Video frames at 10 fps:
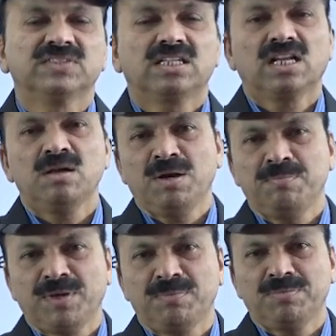
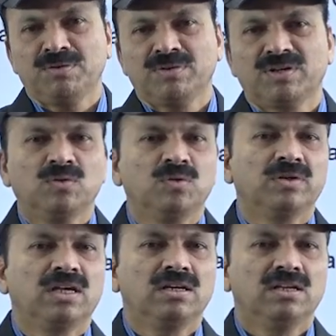Tribal people were known
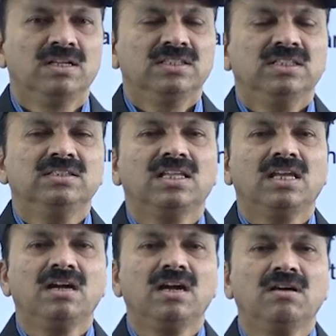well. In
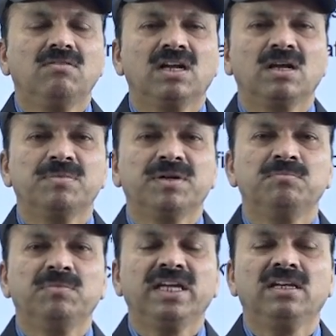Telangana, what
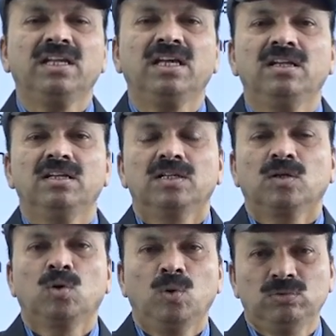happened? Mainly
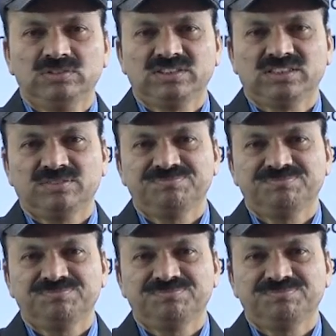Gonds.